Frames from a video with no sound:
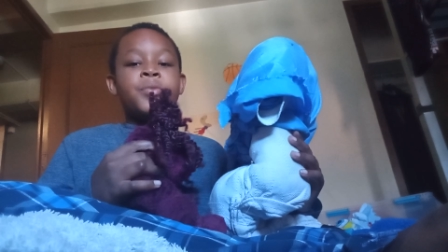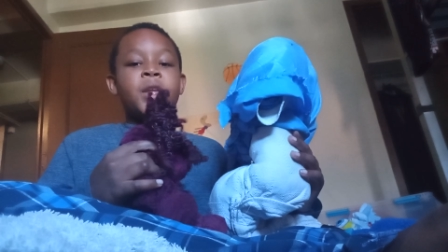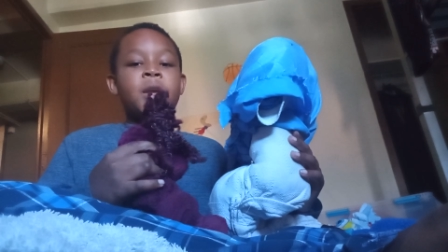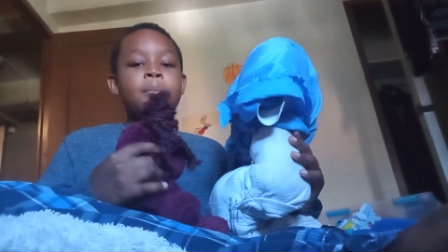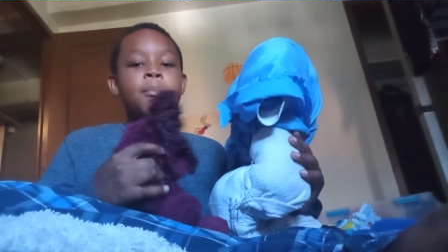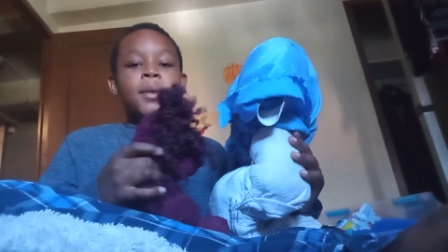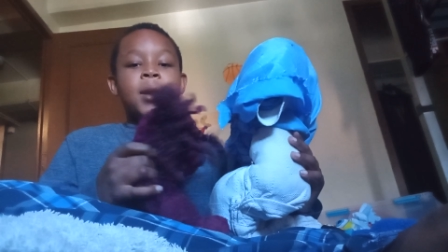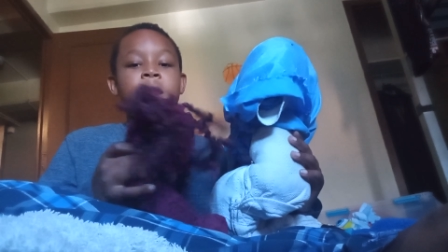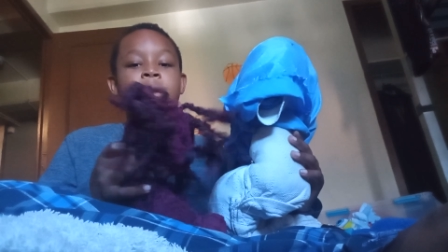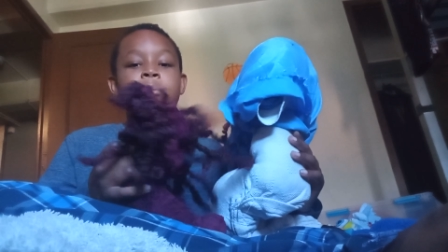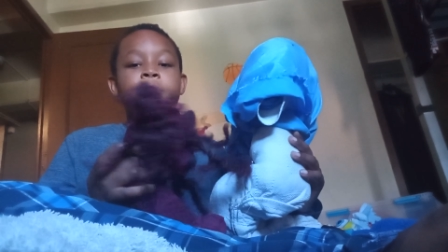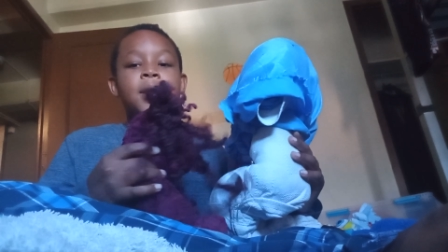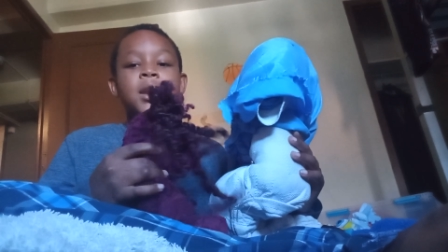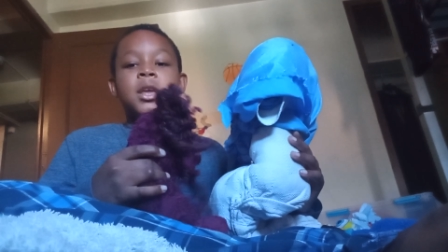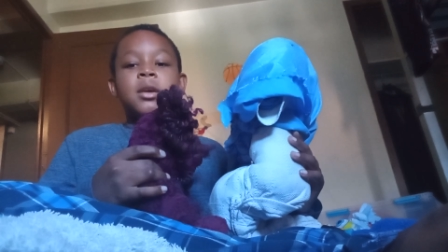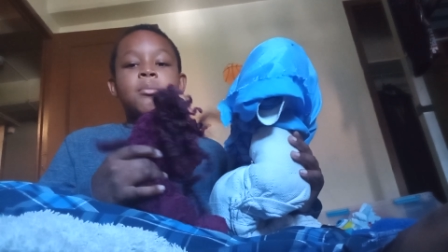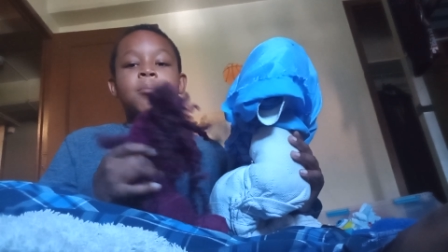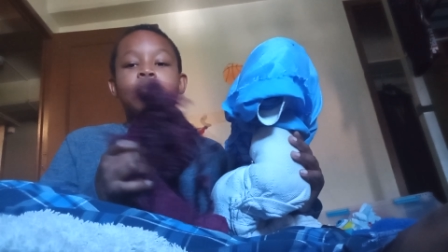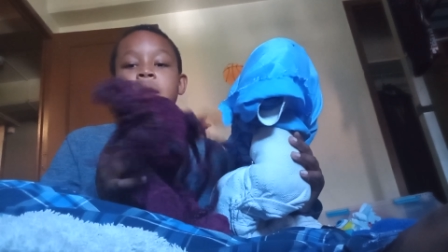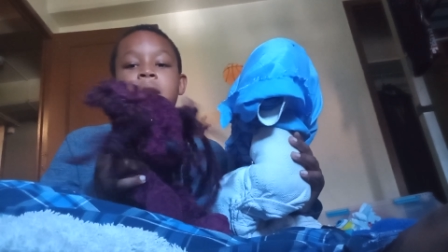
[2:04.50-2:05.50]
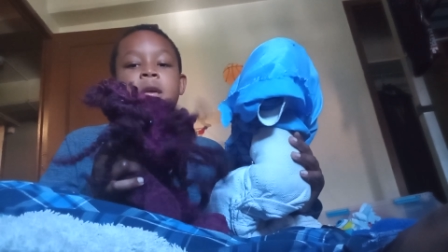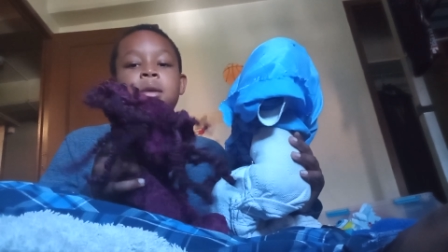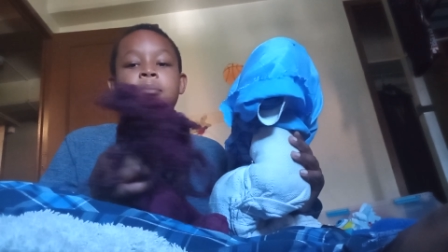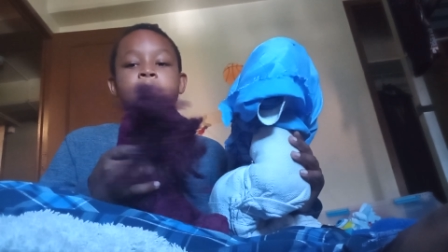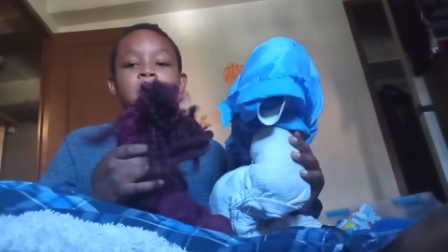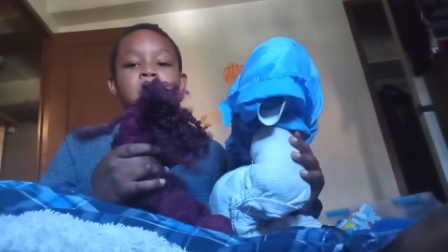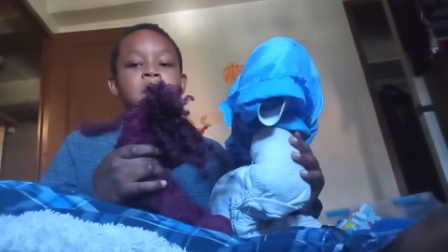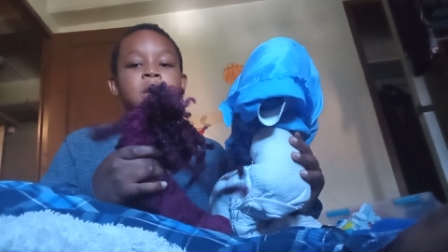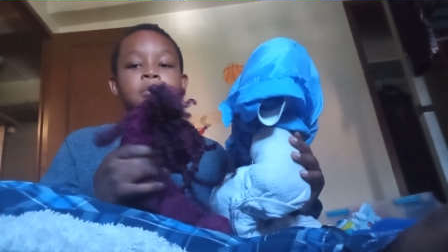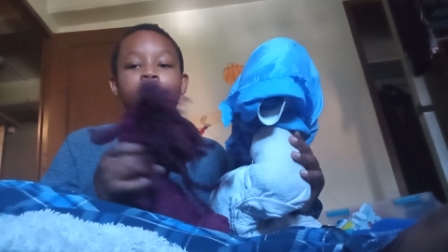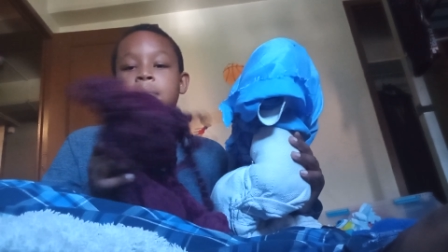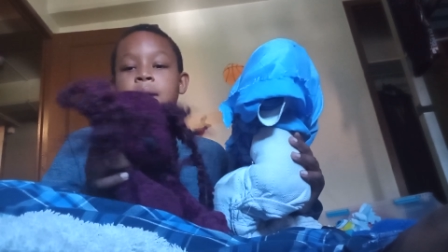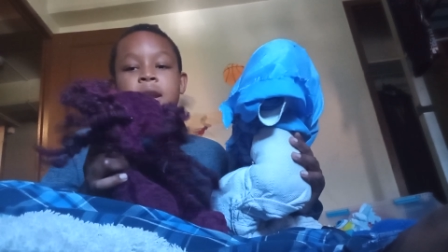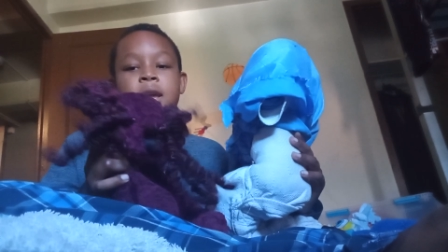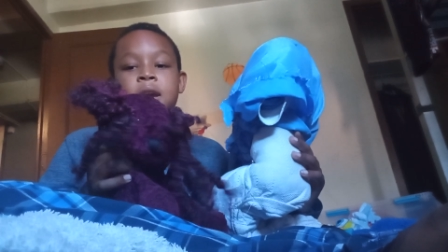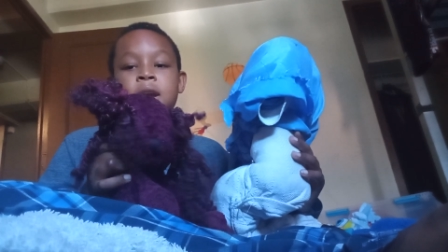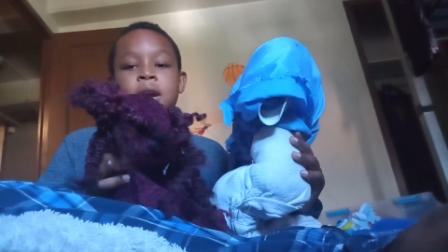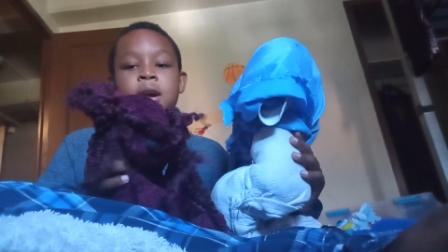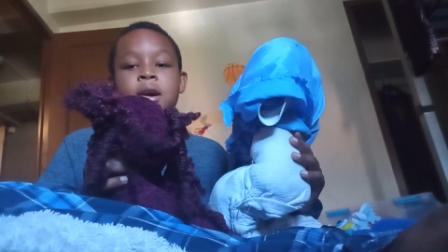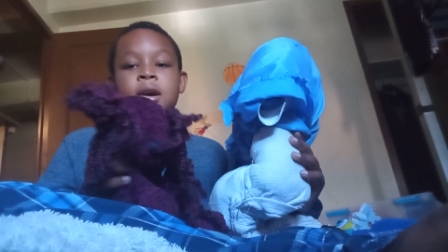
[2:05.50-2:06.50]
Money, money, money, money,
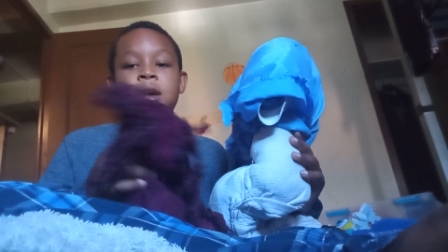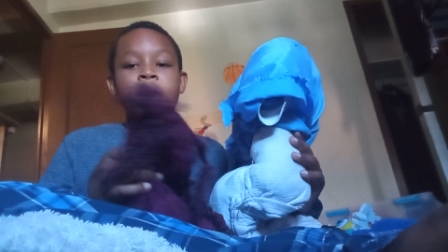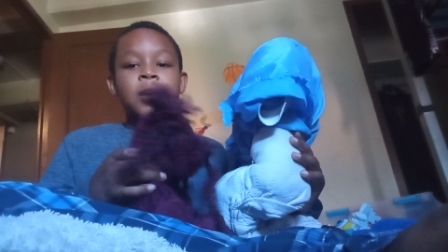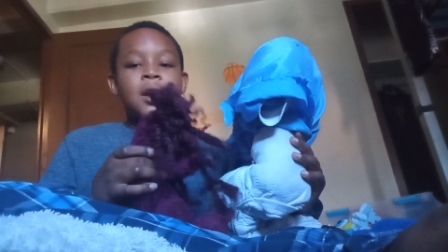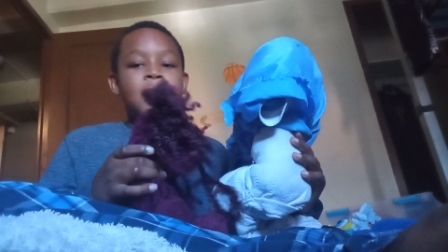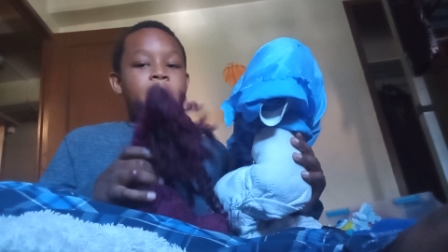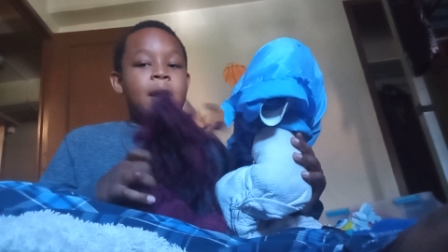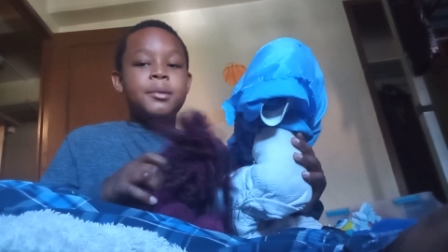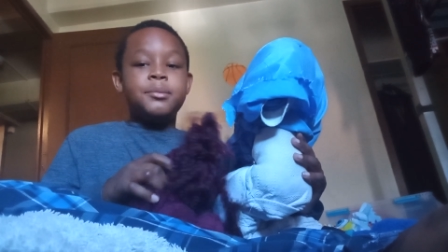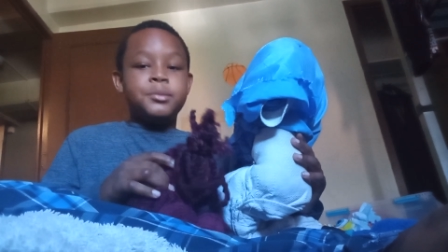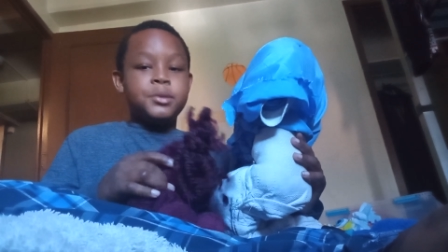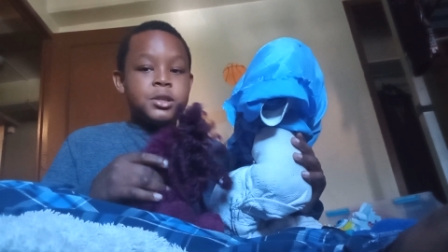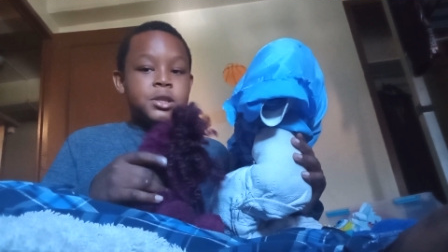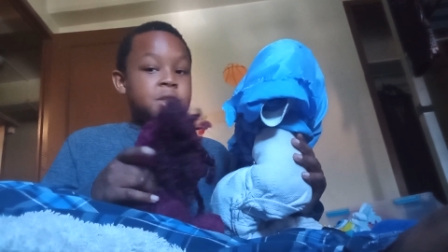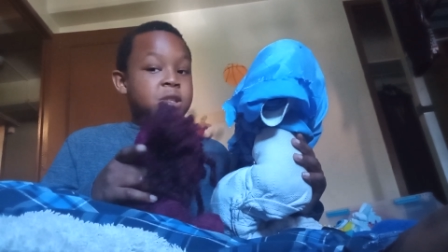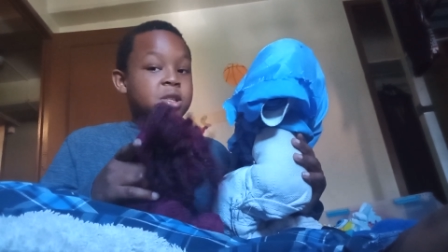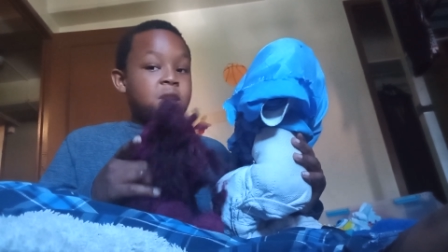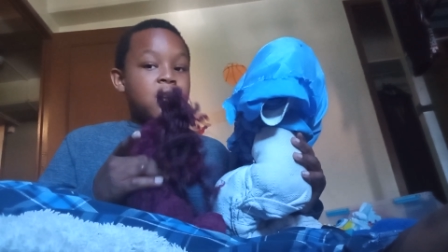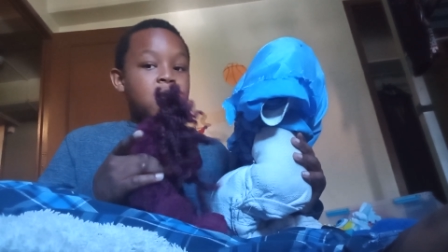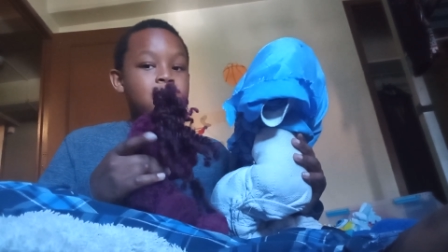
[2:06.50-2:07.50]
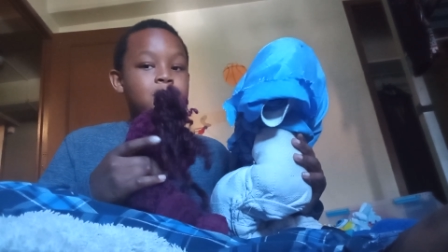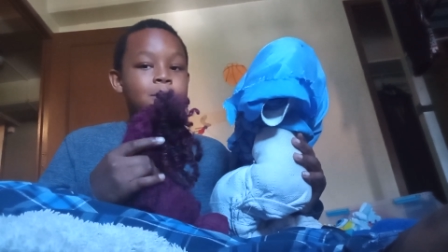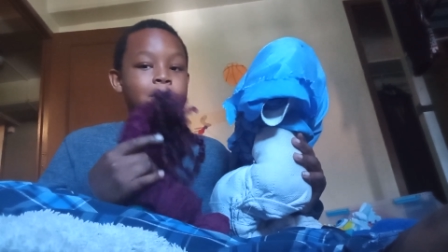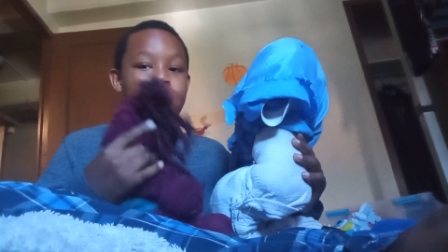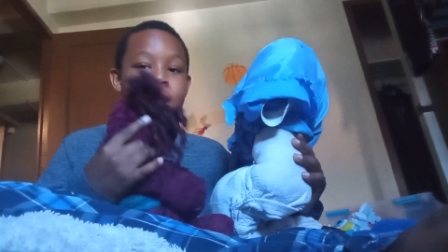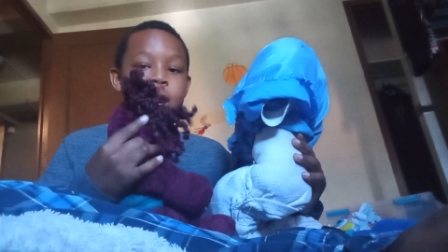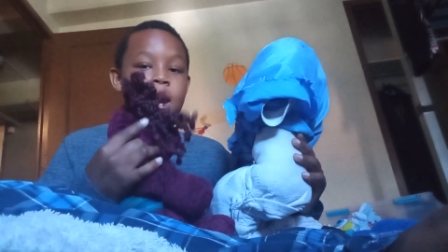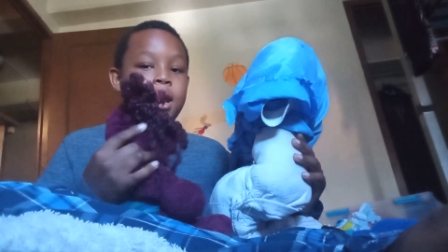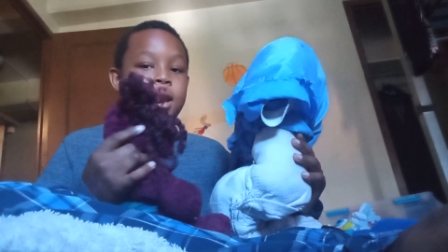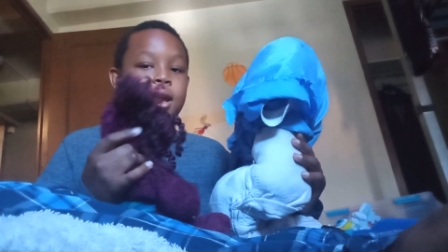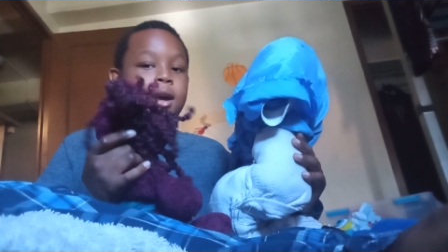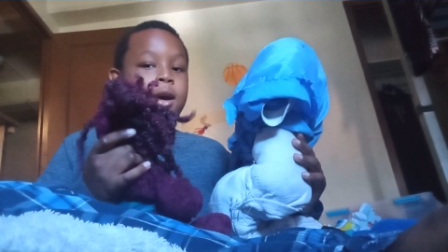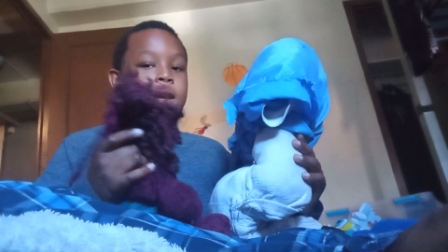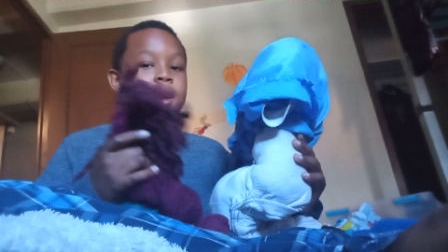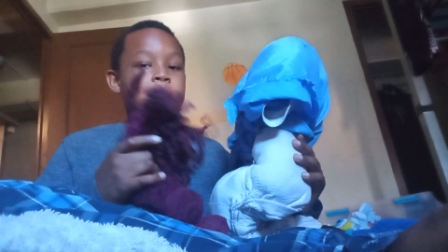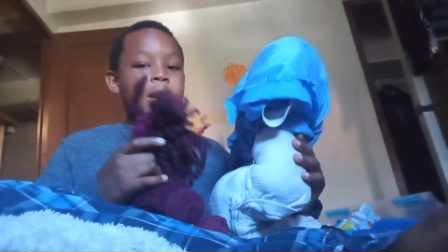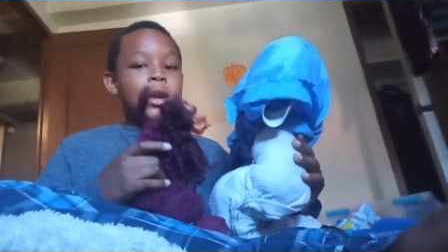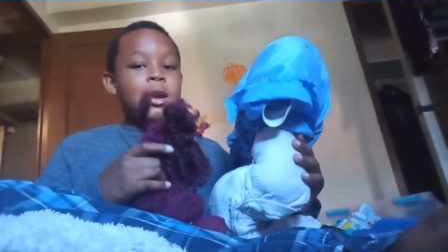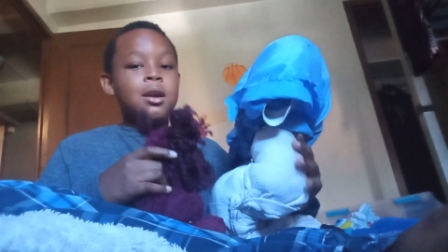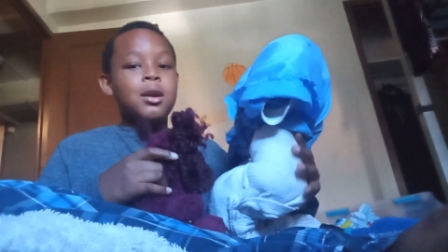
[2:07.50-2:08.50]
money. I'm so mad,
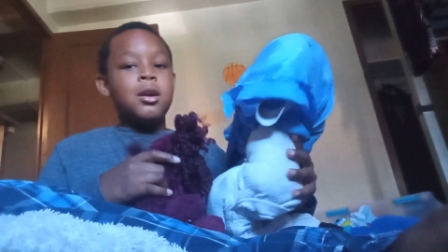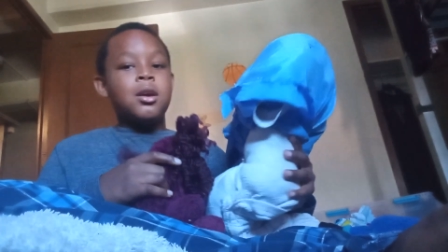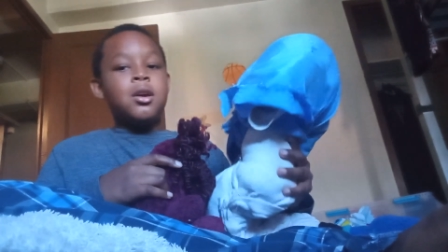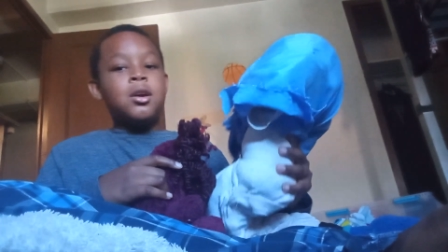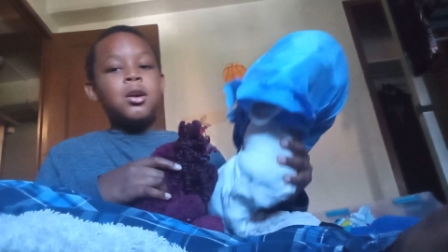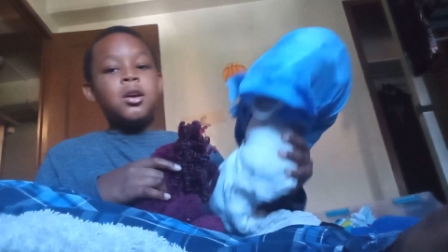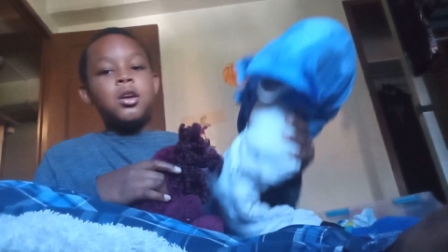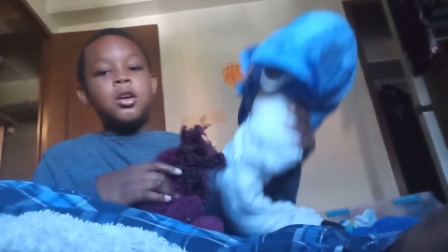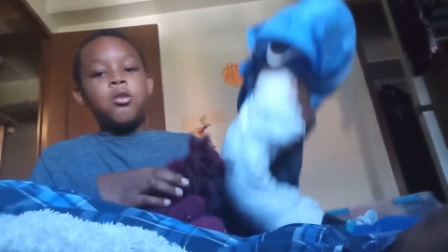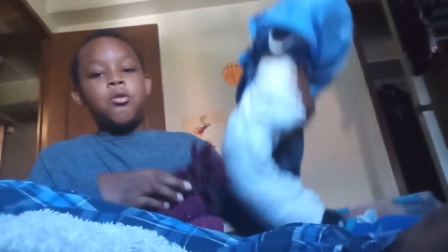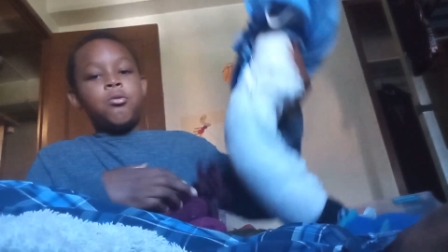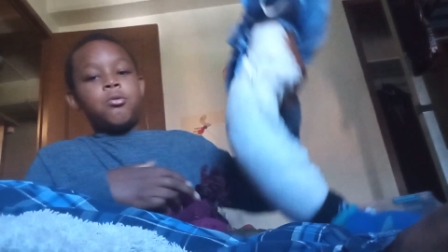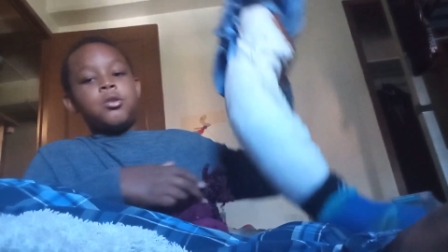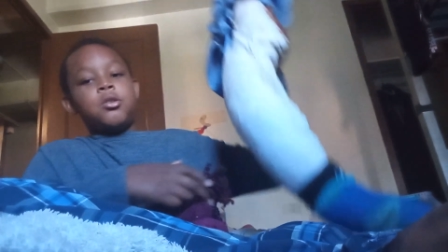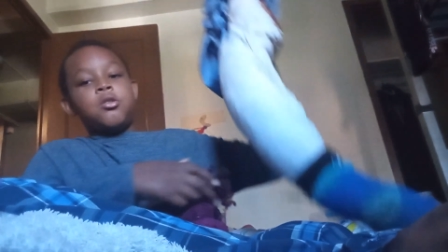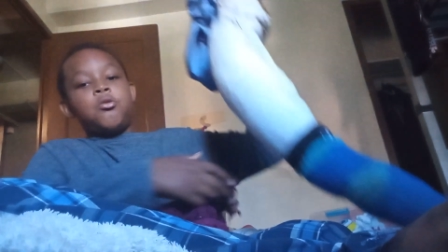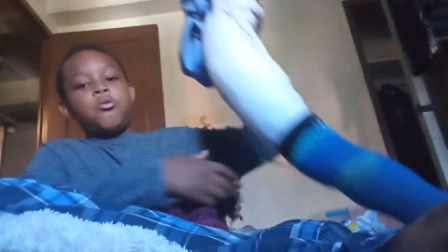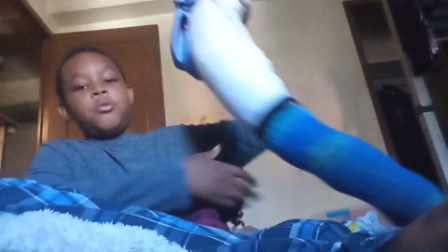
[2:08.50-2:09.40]
honey. You,